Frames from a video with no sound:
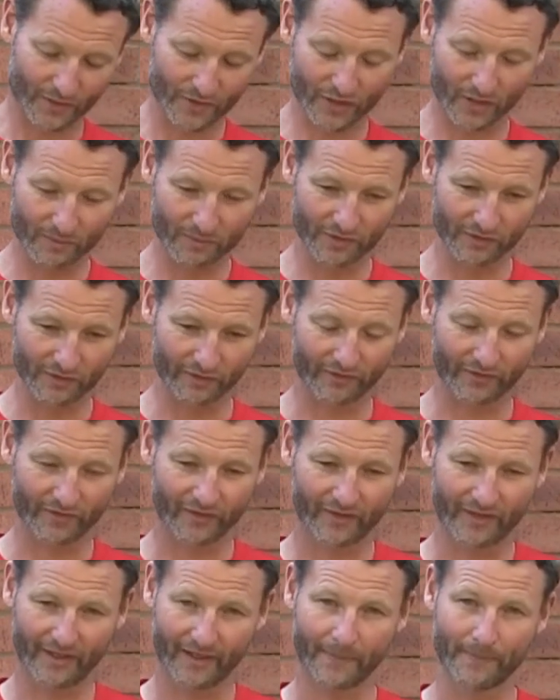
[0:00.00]
in terms of
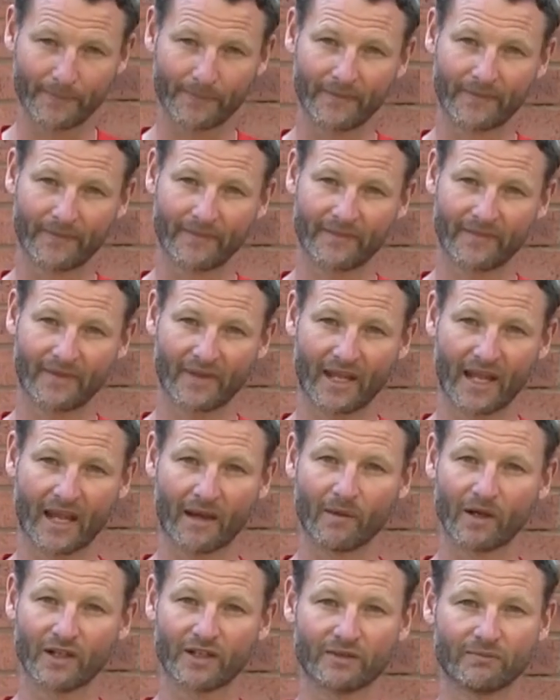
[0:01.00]

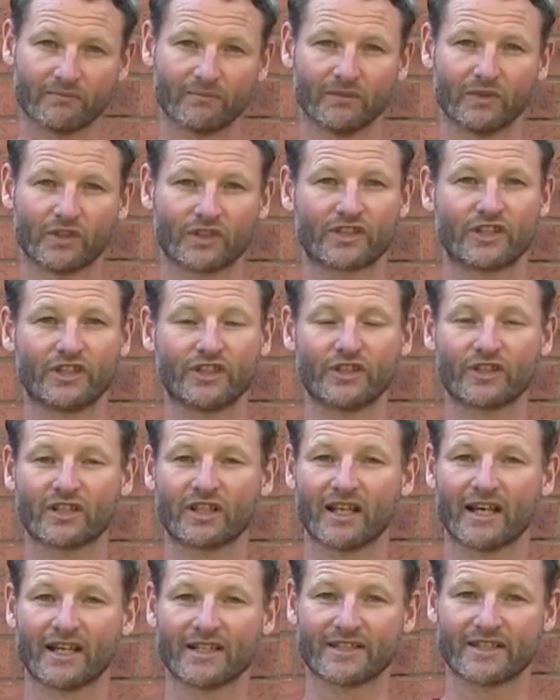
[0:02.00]
how I'd look to
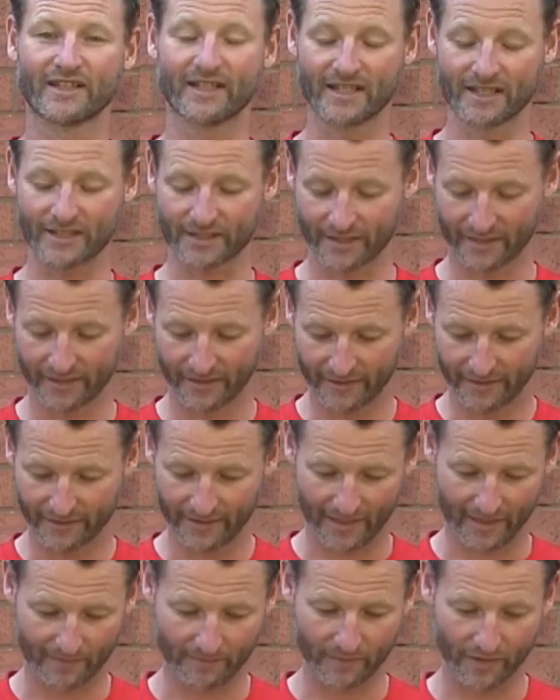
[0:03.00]
utilize these,
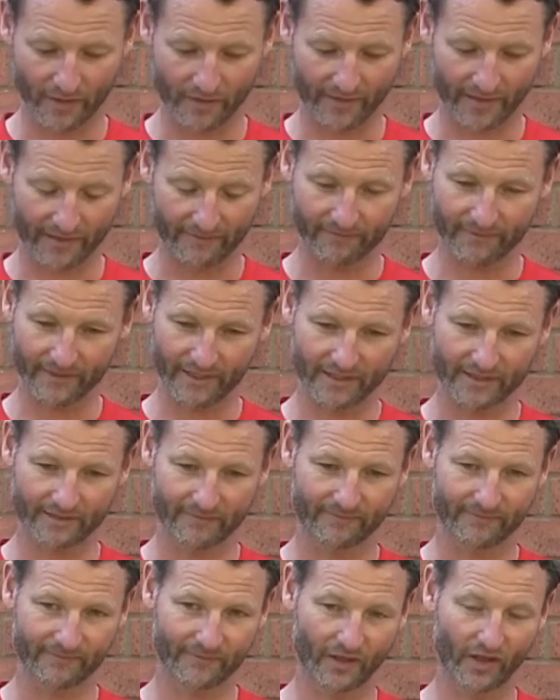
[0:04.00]
you know, they
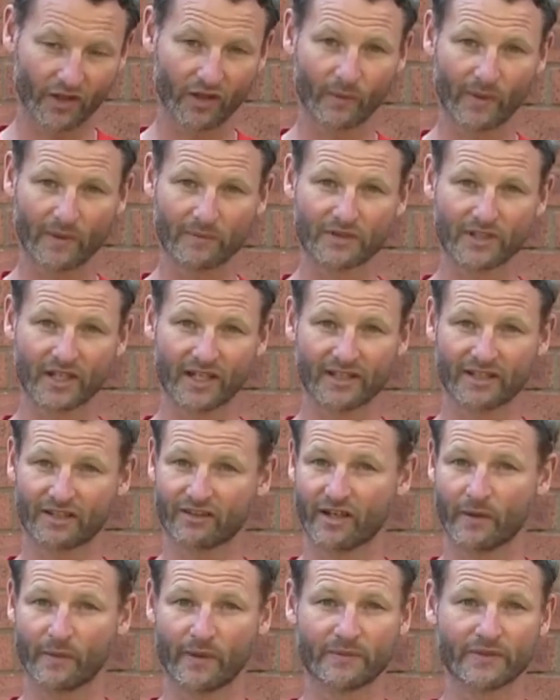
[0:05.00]
on the website, it's a
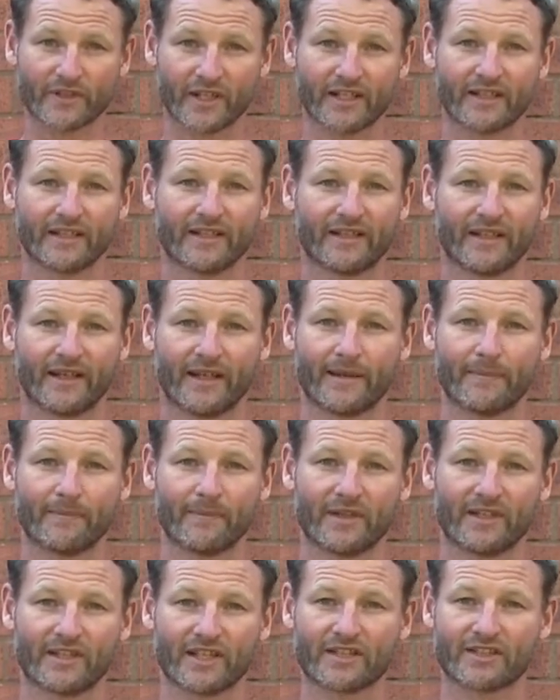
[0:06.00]
great website.
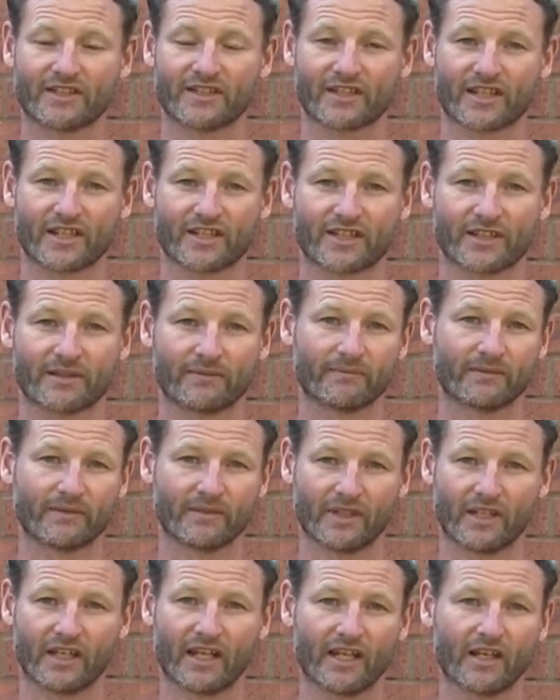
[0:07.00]
It does discuss it
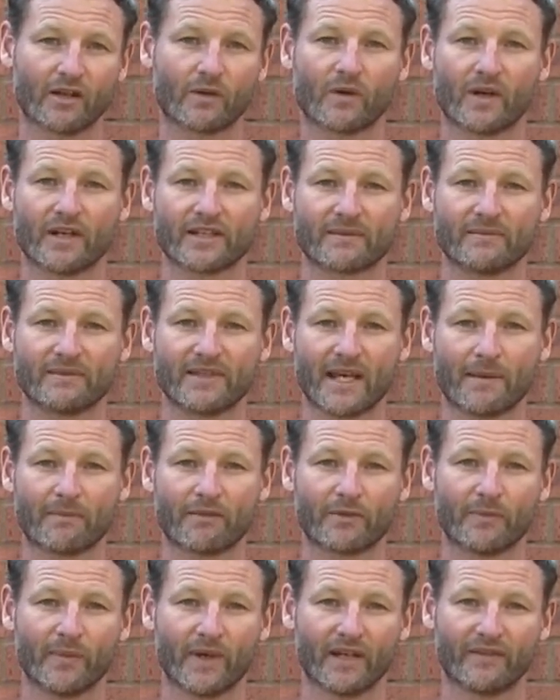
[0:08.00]
in quite some
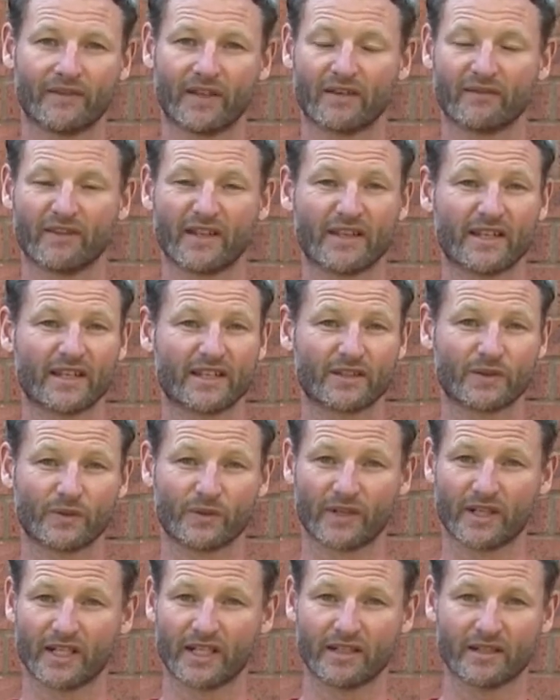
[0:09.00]
depth, but effectively they're
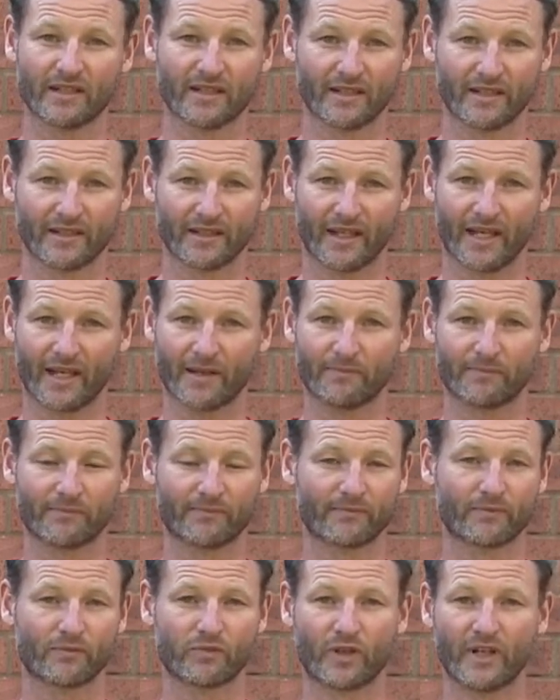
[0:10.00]
talking
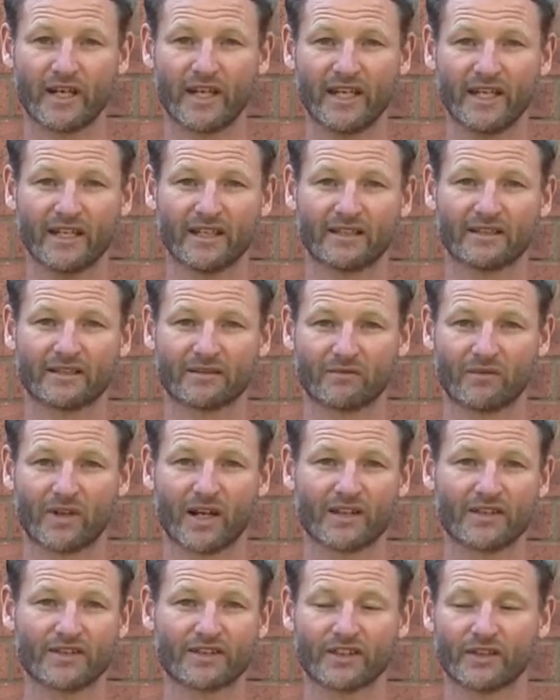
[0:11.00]

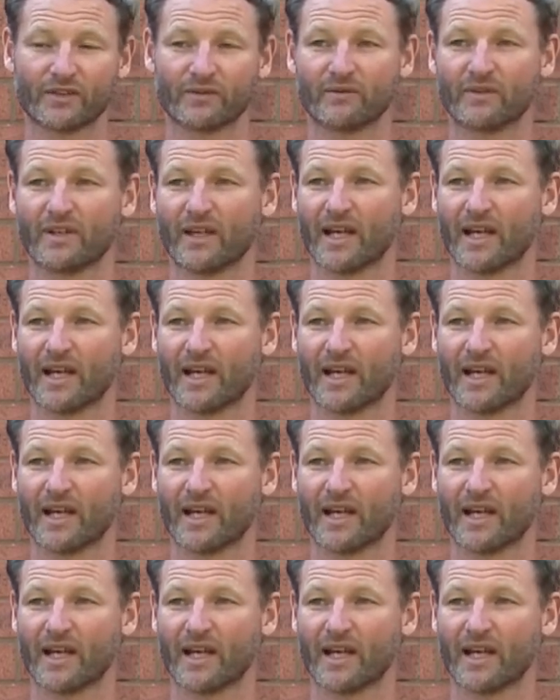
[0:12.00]
pre-run. So